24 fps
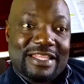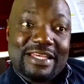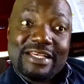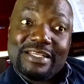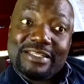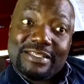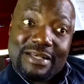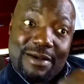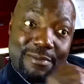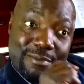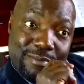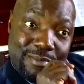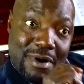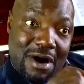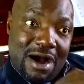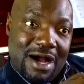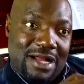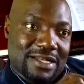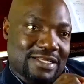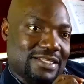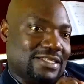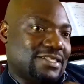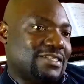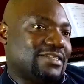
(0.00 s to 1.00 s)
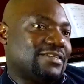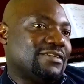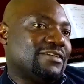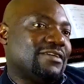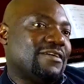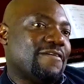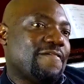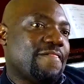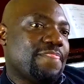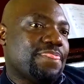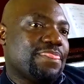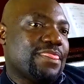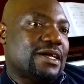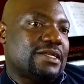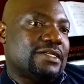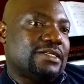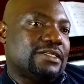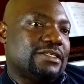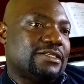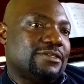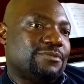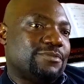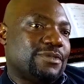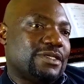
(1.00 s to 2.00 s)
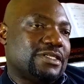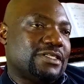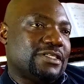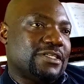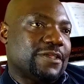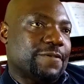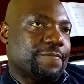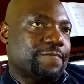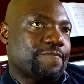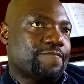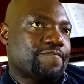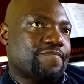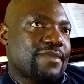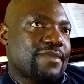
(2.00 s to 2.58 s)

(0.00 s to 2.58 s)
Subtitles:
There's a part that is missing.